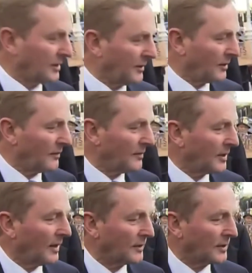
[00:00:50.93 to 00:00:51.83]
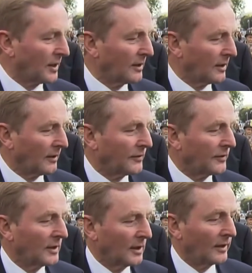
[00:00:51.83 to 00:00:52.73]
that the government haven't signed off
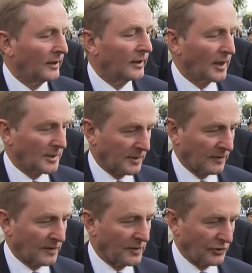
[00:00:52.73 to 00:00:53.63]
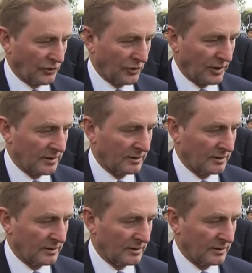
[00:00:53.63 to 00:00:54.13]
on any aspect of the budget yet.